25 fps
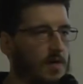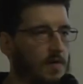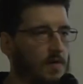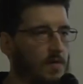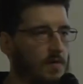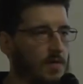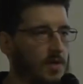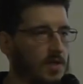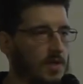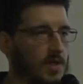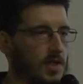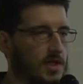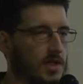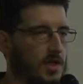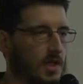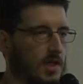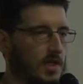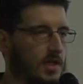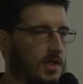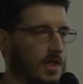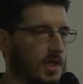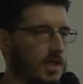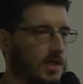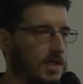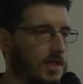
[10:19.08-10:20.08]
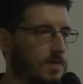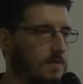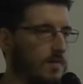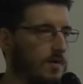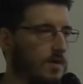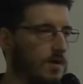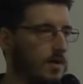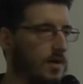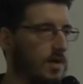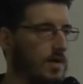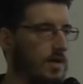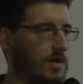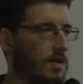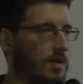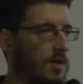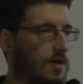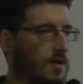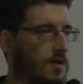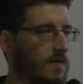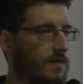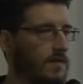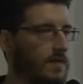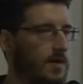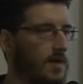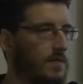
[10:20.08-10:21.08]
which is accessible
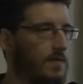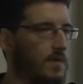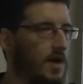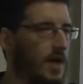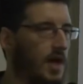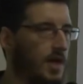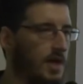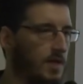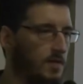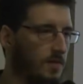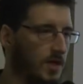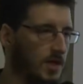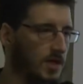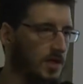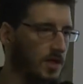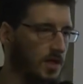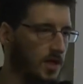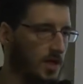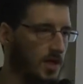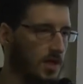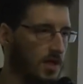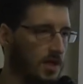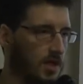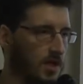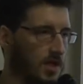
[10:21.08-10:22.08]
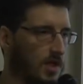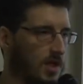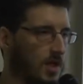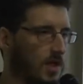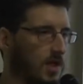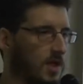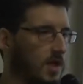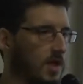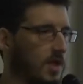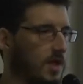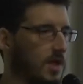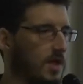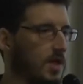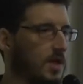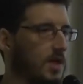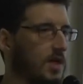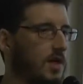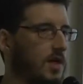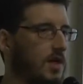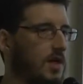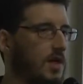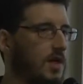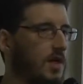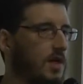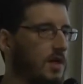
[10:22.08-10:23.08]
from any machine
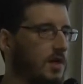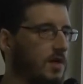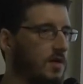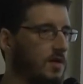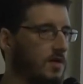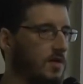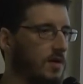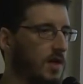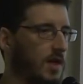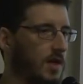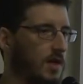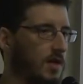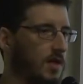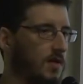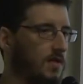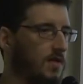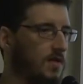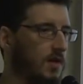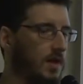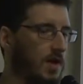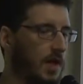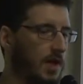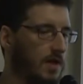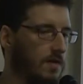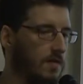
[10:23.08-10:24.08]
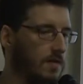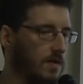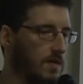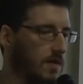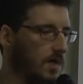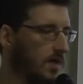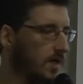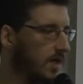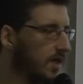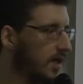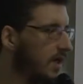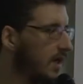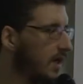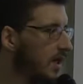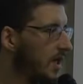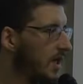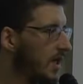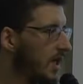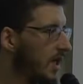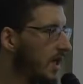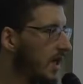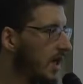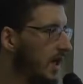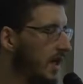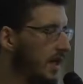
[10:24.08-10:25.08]
connected to the network.
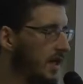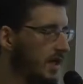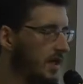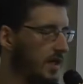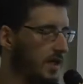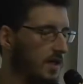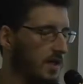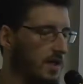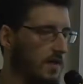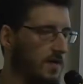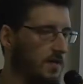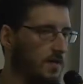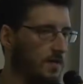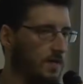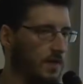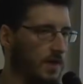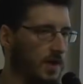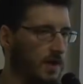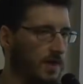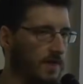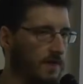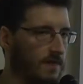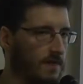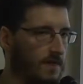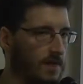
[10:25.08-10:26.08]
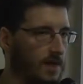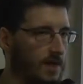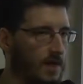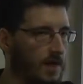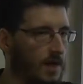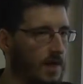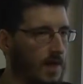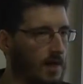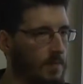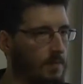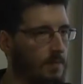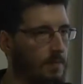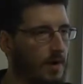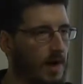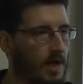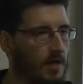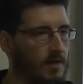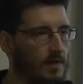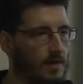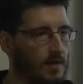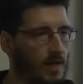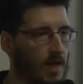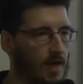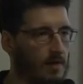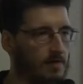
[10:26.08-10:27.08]
And we have a
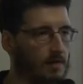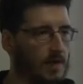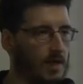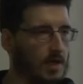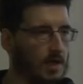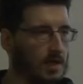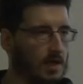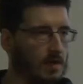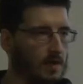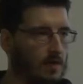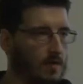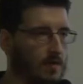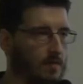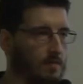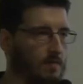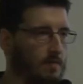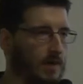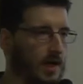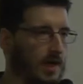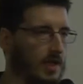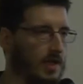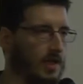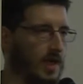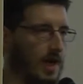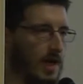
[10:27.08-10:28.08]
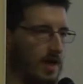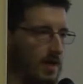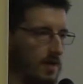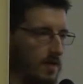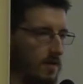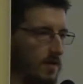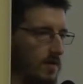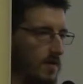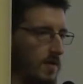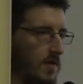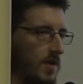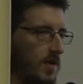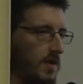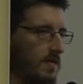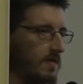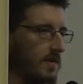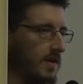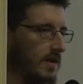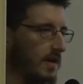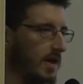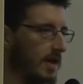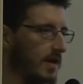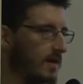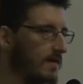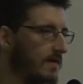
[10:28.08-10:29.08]
Python library called PyTango
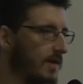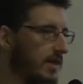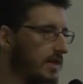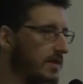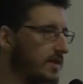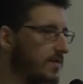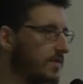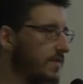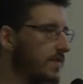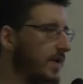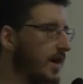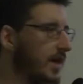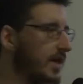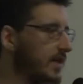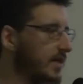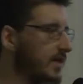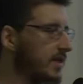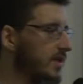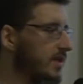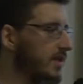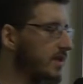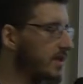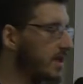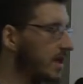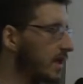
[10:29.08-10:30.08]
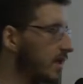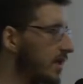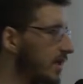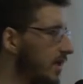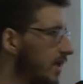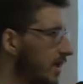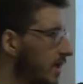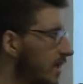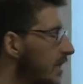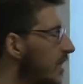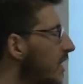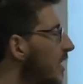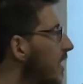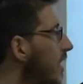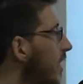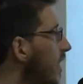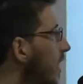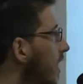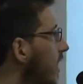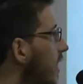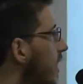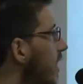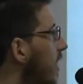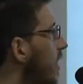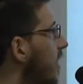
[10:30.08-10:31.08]
that allows us to access data
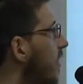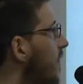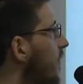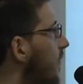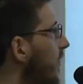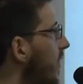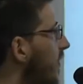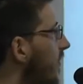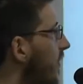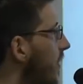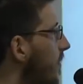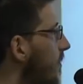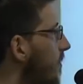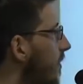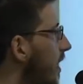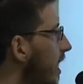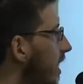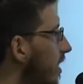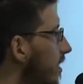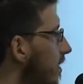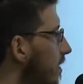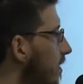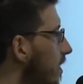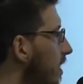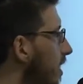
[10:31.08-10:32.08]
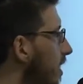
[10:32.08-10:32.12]
from Python.